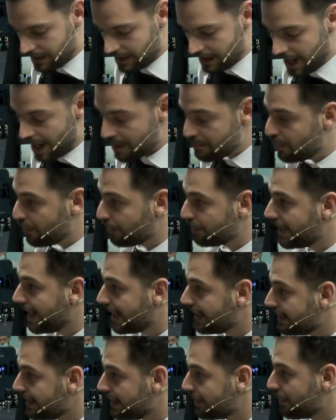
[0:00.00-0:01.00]
I pour
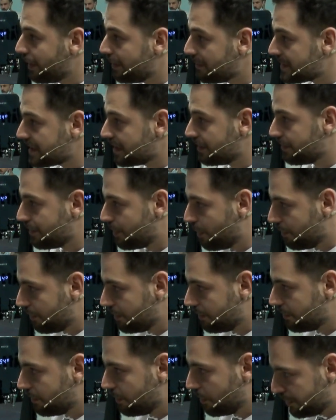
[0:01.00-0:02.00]
90 grams of
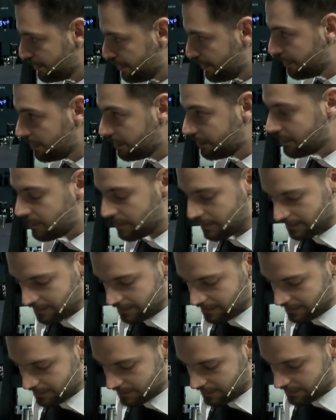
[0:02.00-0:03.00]
water
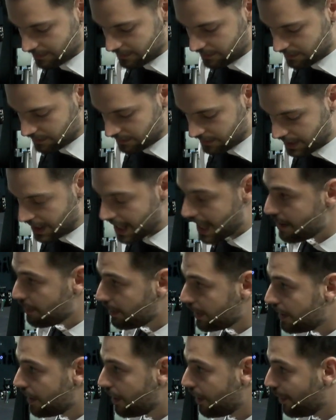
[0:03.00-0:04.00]

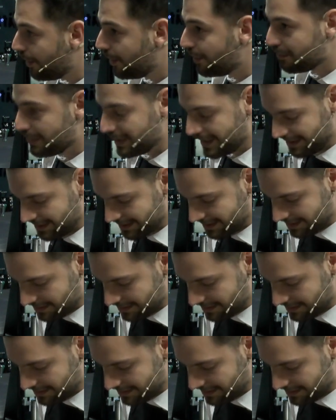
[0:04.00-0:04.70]
every whole minute.